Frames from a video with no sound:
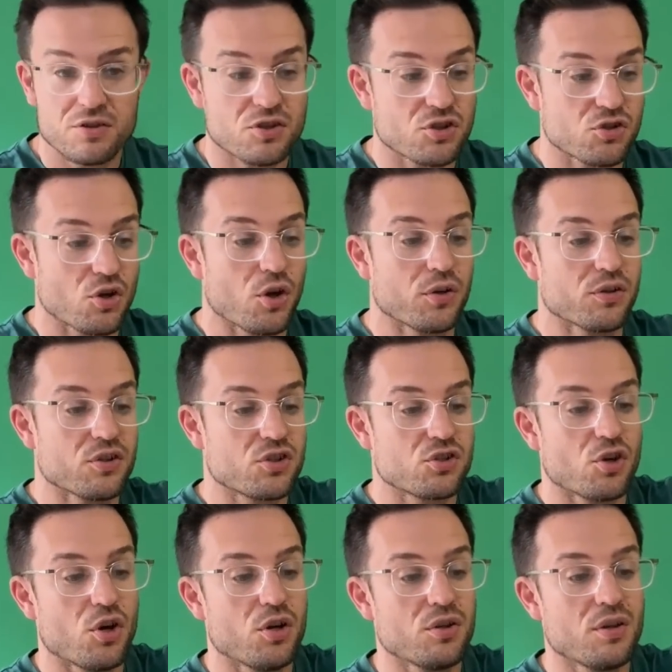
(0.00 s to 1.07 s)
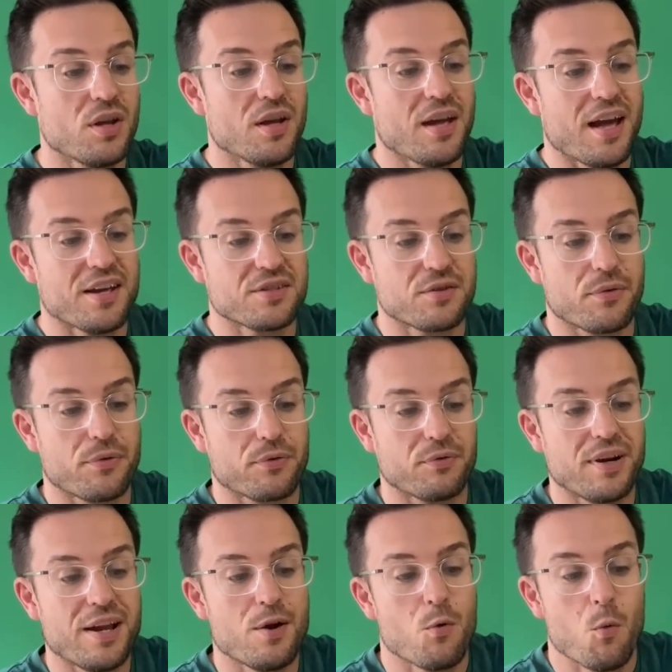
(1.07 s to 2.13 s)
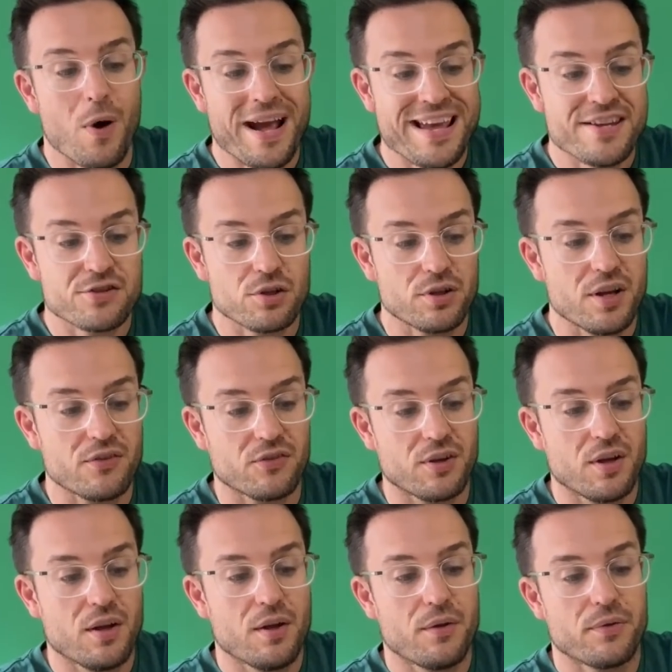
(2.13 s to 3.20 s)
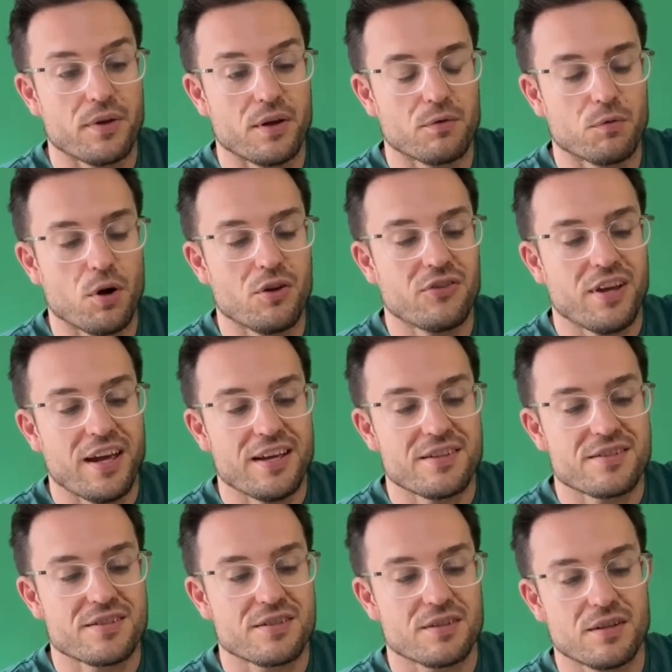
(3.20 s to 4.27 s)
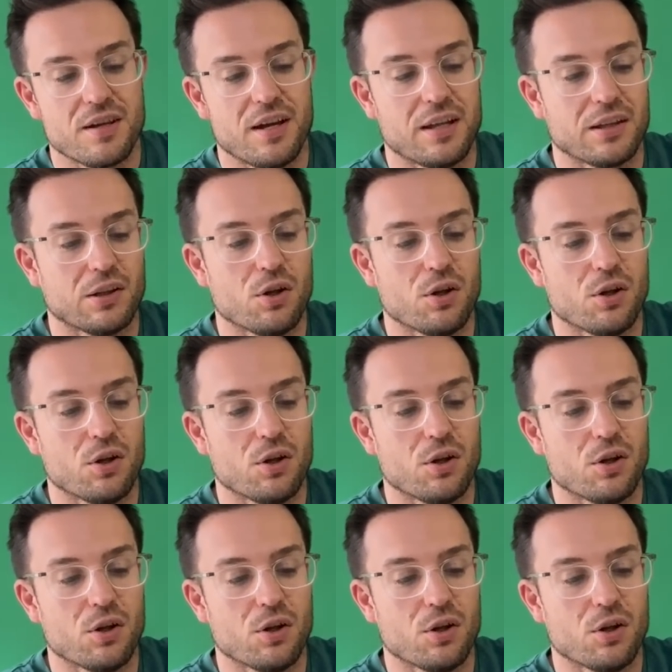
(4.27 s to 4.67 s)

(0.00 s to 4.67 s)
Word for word: stone. The stone has three ways on it that rotates and